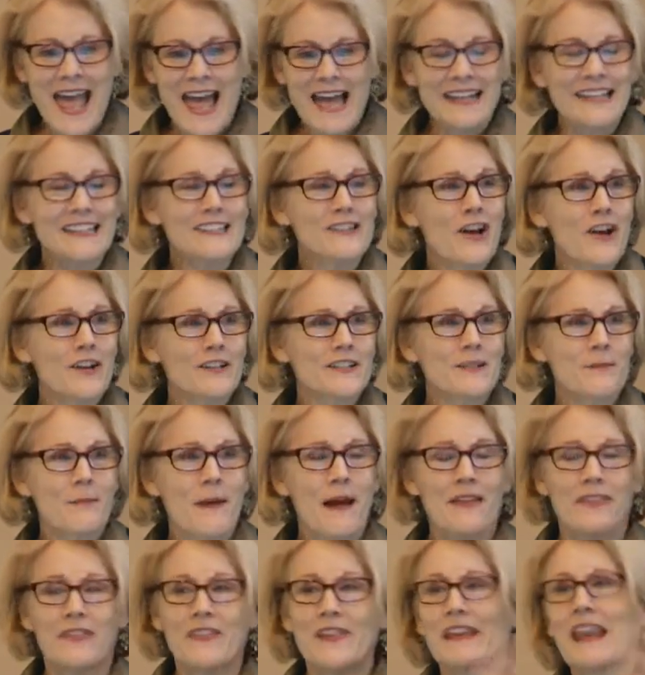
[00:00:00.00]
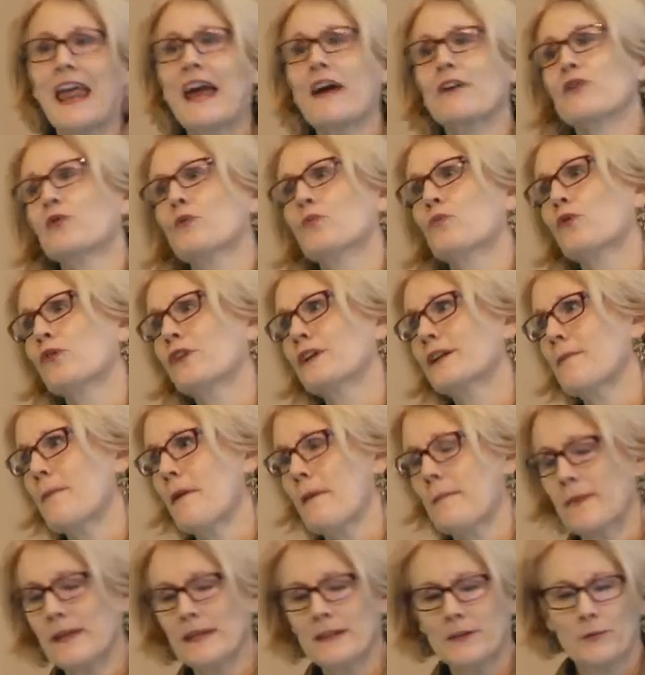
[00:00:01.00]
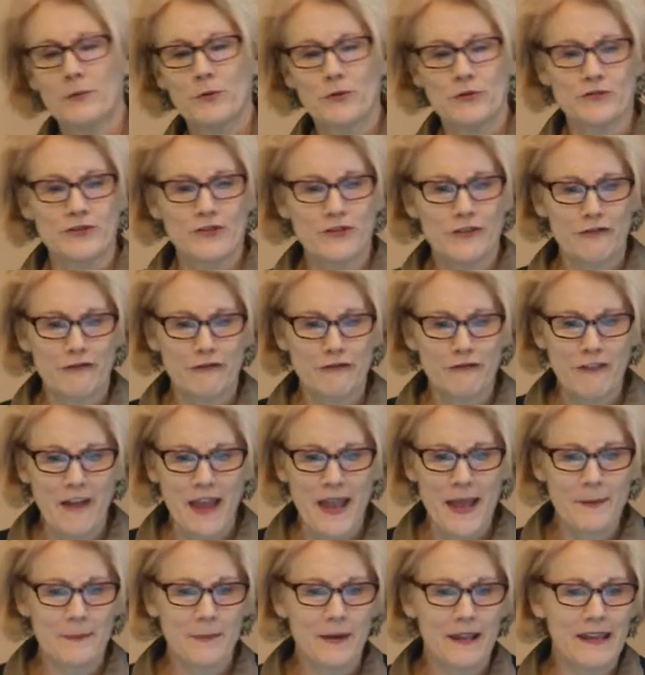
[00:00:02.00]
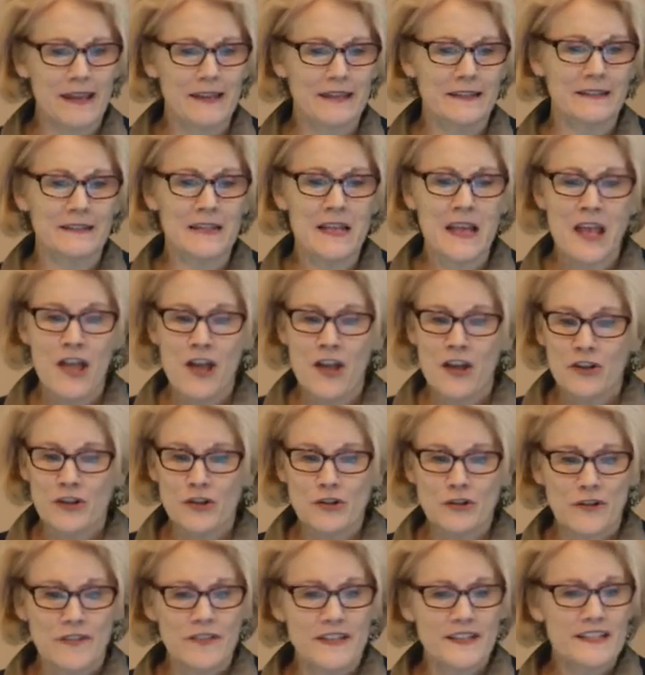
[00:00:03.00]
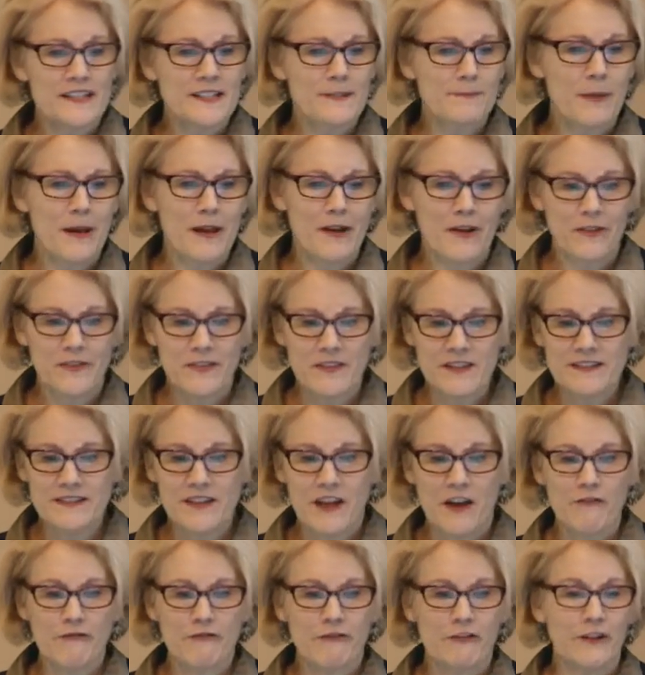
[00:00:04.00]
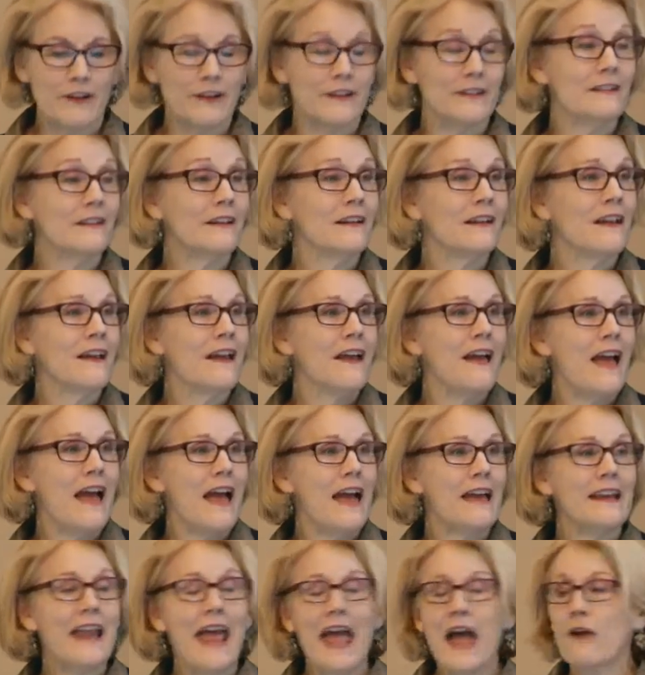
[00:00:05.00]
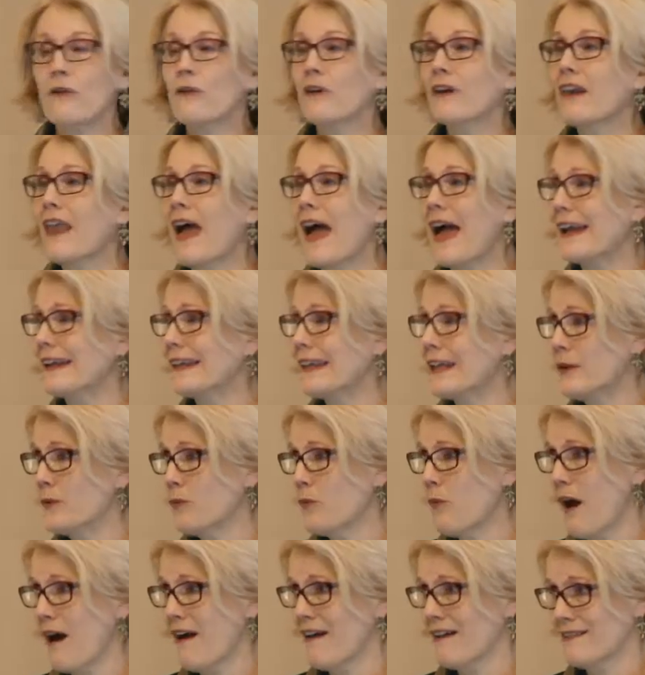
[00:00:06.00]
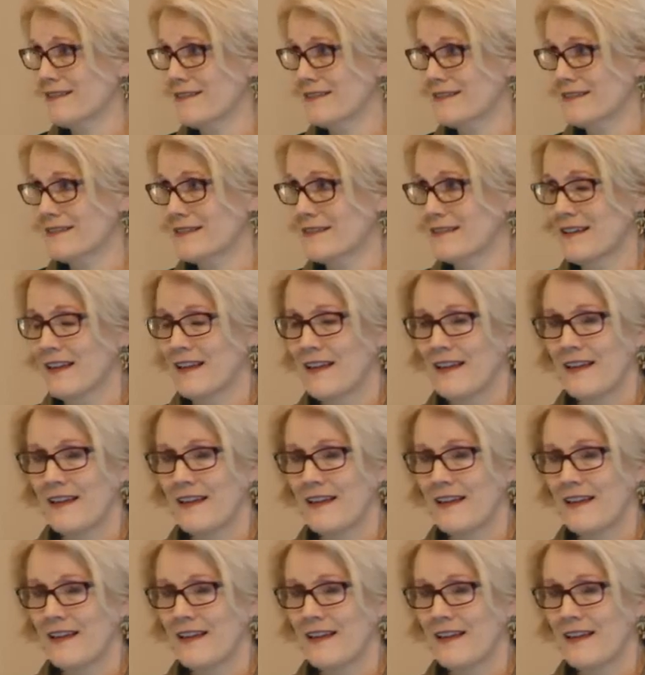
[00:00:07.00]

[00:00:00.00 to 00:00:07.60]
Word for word: And he talks about then how you're worrying about being a burden to your family and you know the despair and the suffering and how glad he was